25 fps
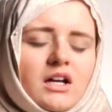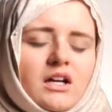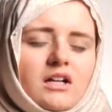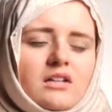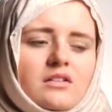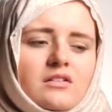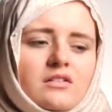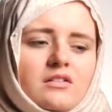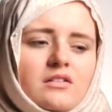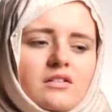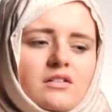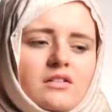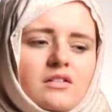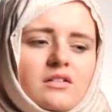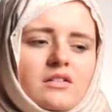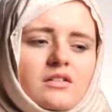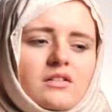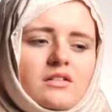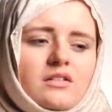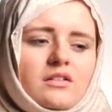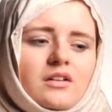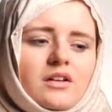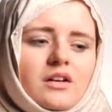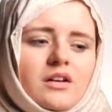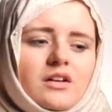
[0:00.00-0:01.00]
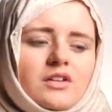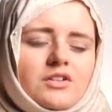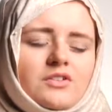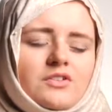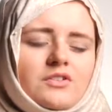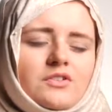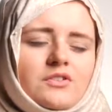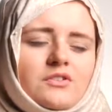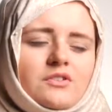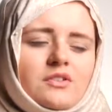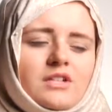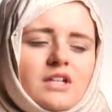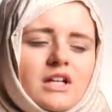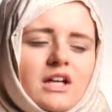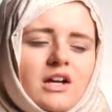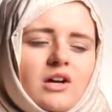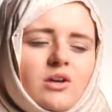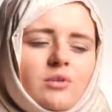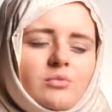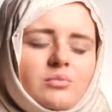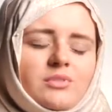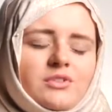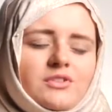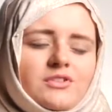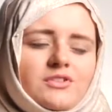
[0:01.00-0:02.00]
And I just couldn't
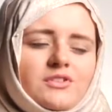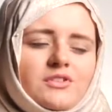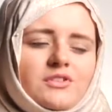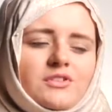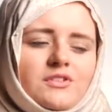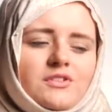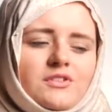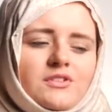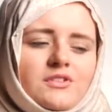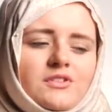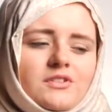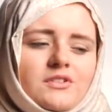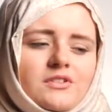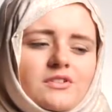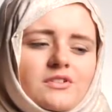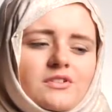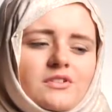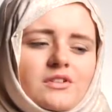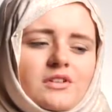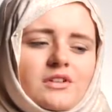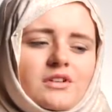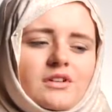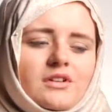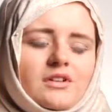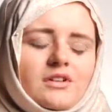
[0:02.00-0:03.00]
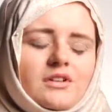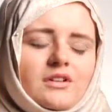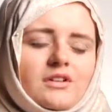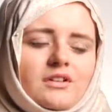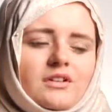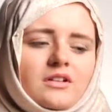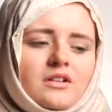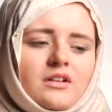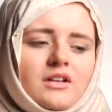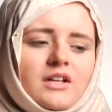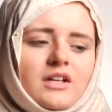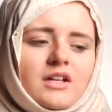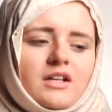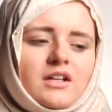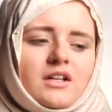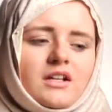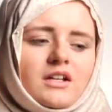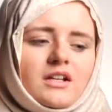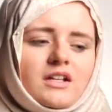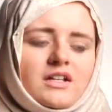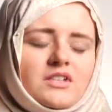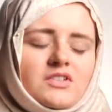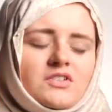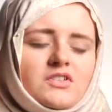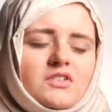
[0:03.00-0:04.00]
help but just, like,
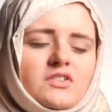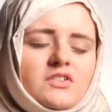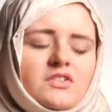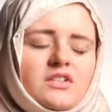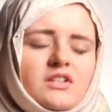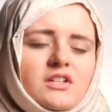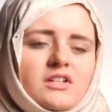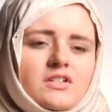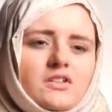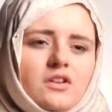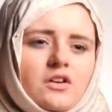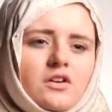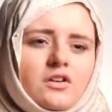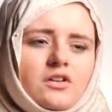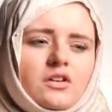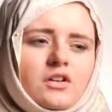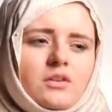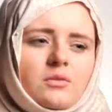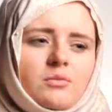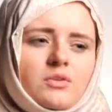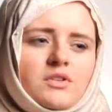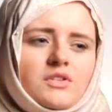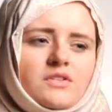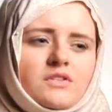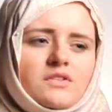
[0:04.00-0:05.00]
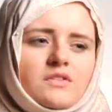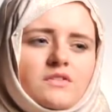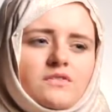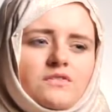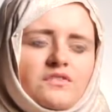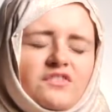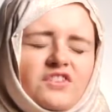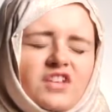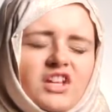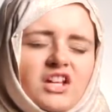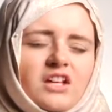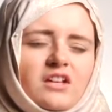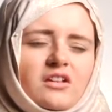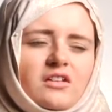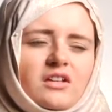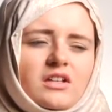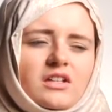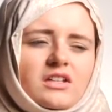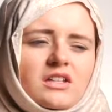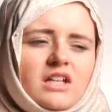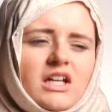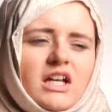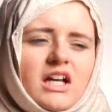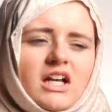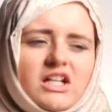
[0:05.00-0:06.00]
listen to these arguments and think,
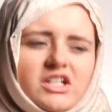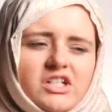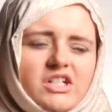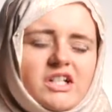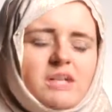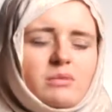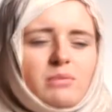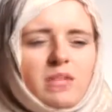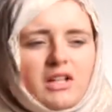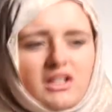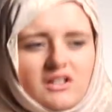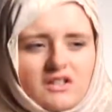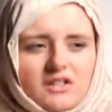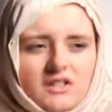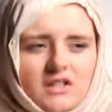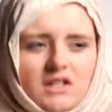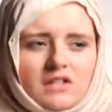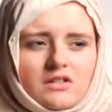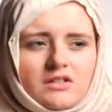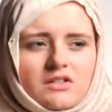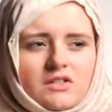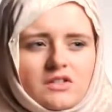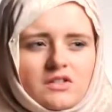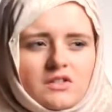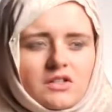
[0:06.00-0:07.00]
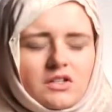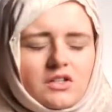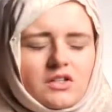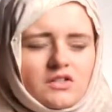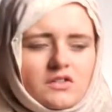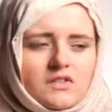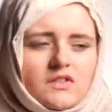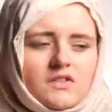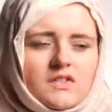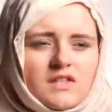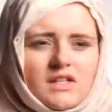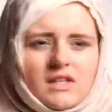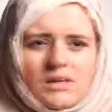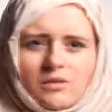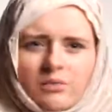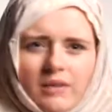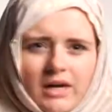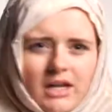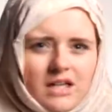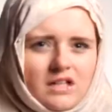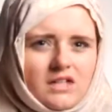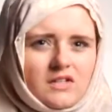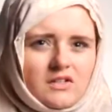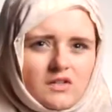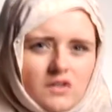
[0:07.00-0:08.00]
they actually make sense. I can see
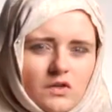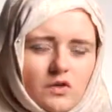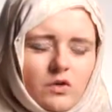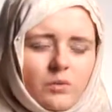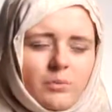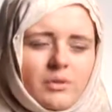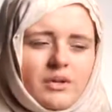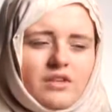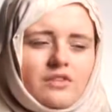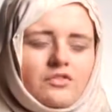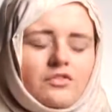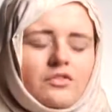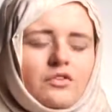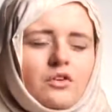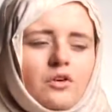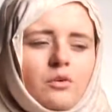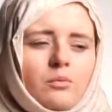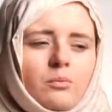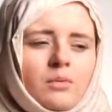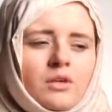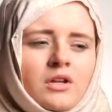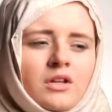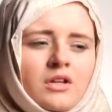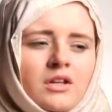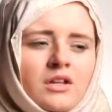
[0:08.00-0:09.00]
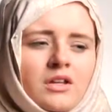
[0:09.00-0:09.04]
where he's coming from.